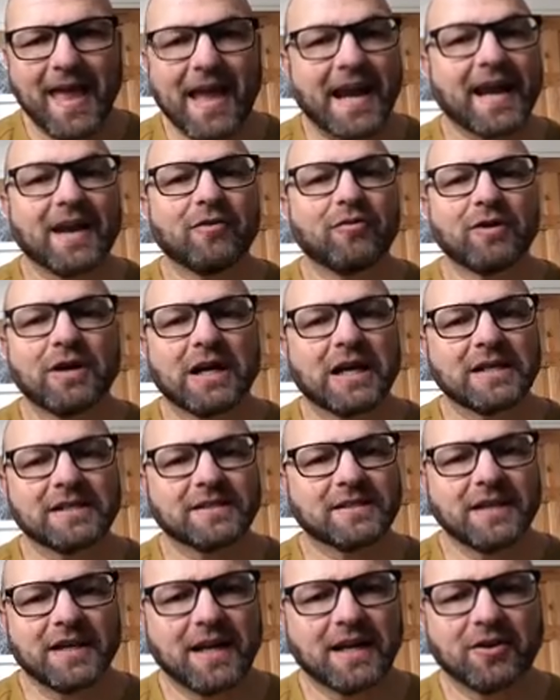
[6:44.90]
and I
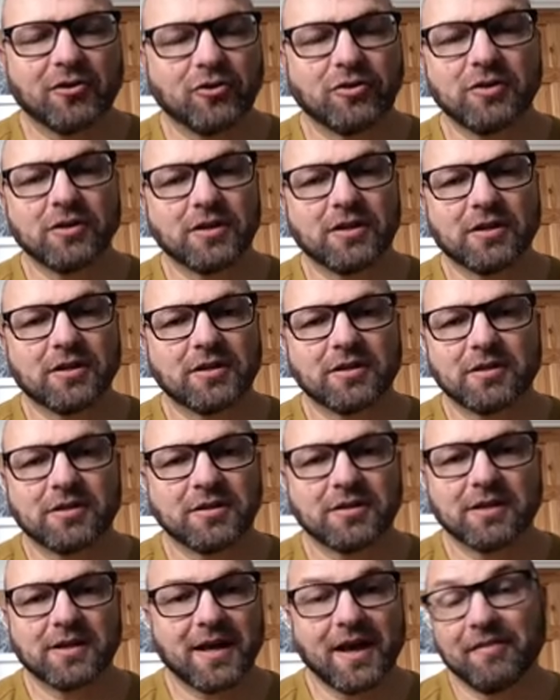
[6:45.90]
realized that I couldn't
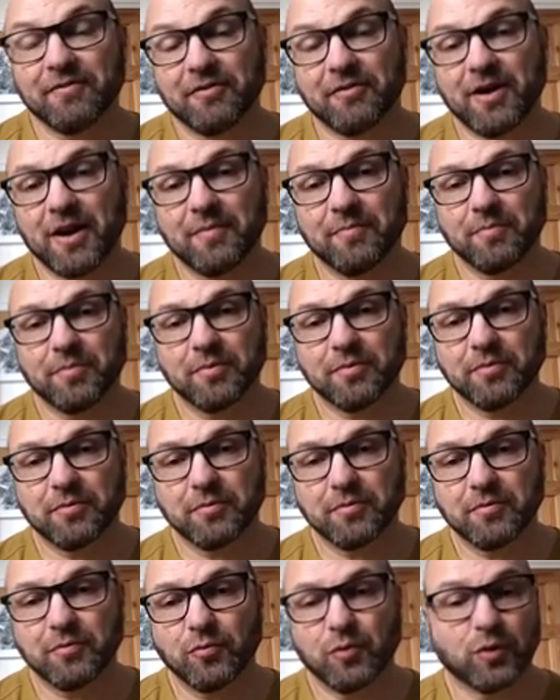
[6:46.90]
cover up
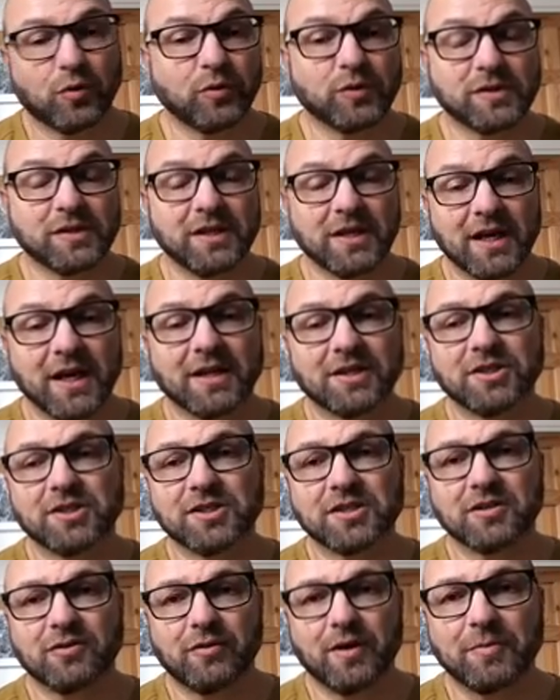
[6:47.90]
what was the
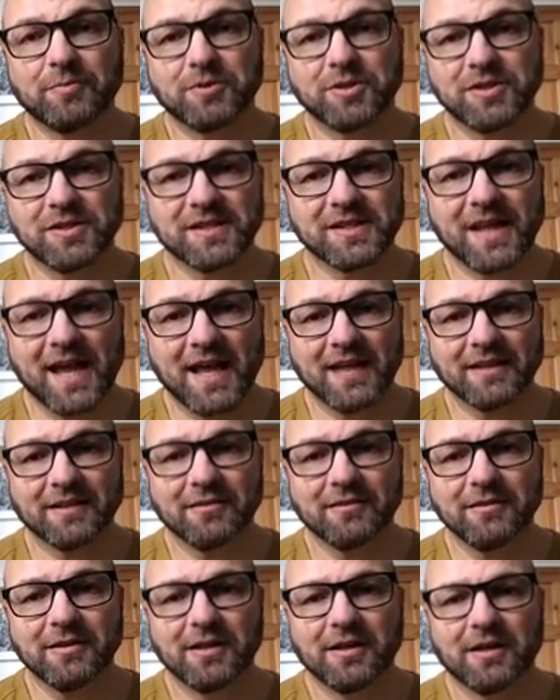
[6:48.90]
largest corruption
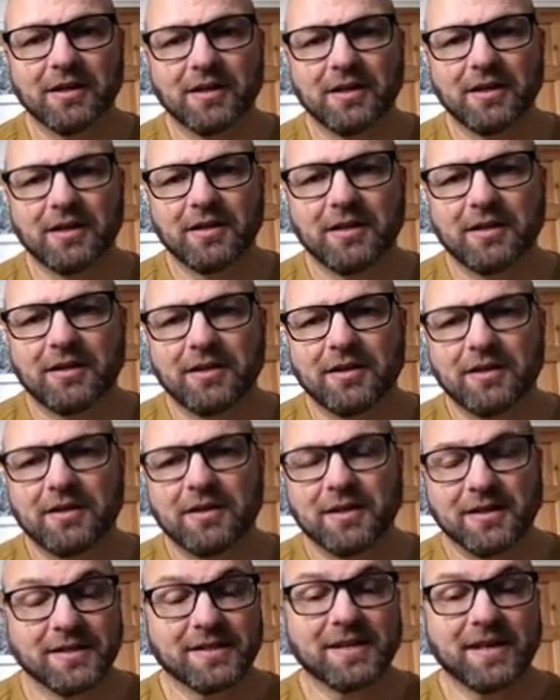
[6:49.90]
scandal
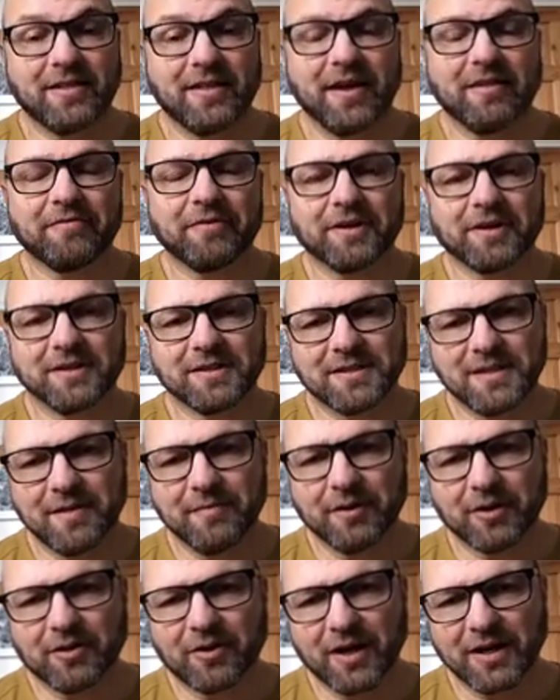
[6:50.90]
in South Africa's
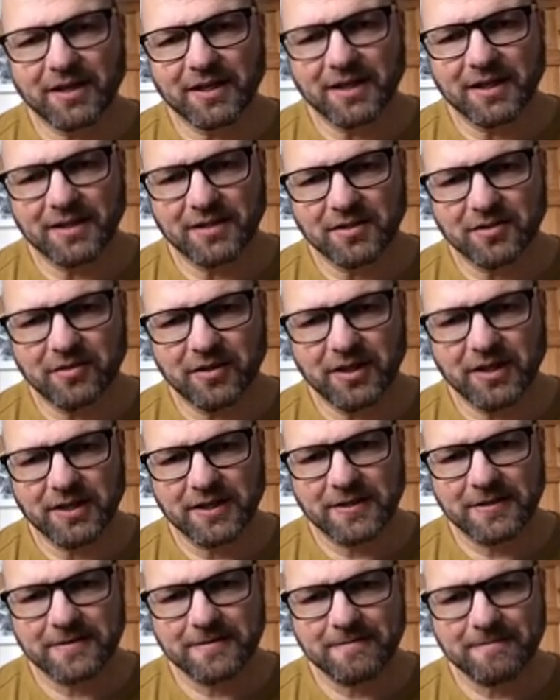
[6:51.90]
democratic history.
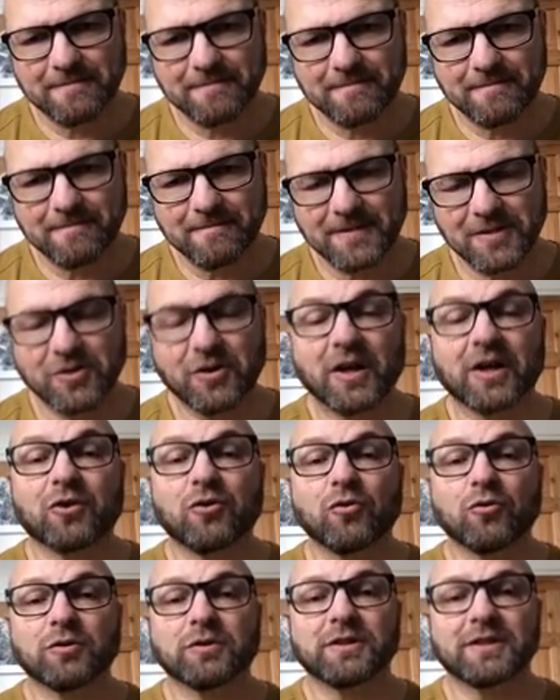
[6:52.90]
So I
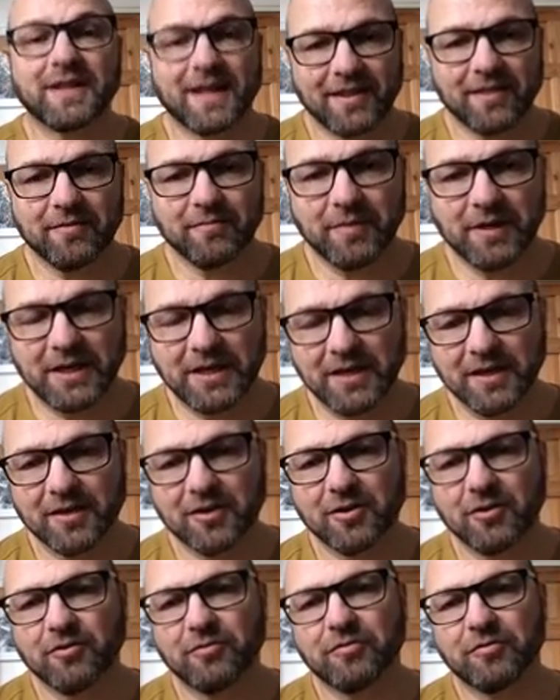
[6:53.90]
called another media
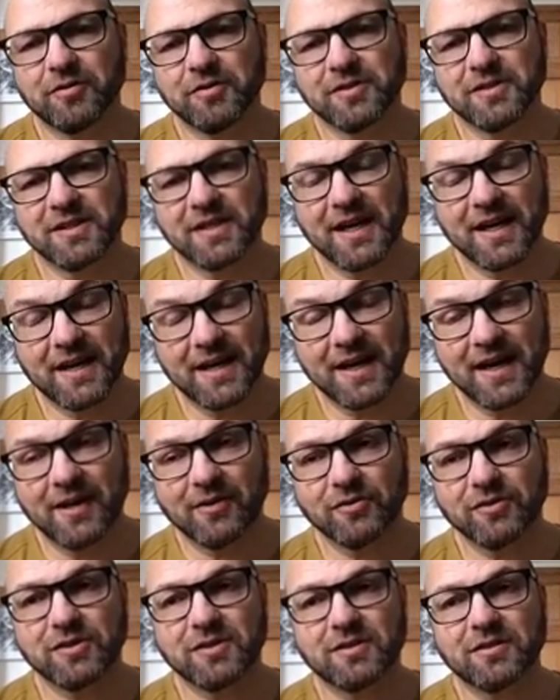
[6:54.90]
conference and I
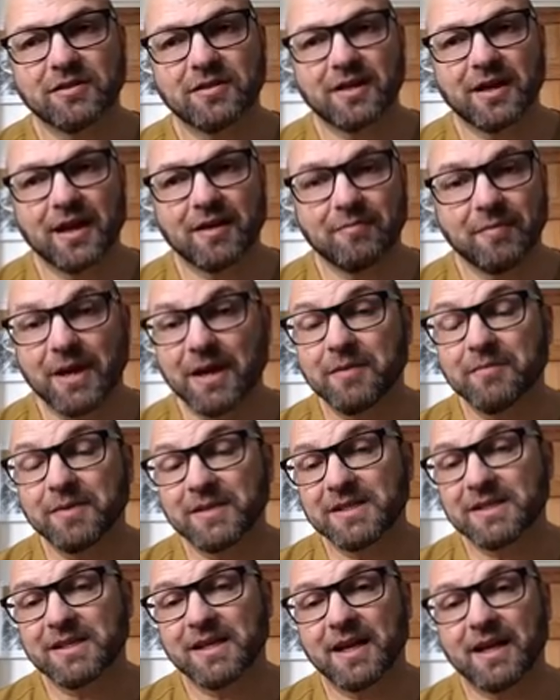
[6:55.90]
announced that I'd made a
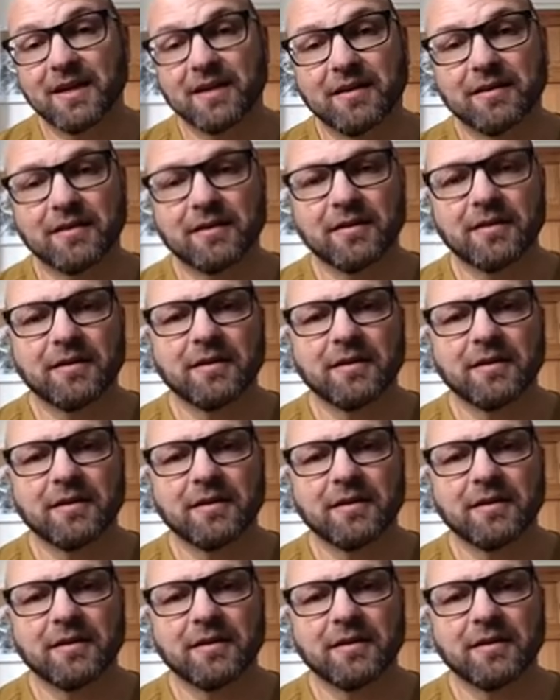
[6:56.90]
mistake,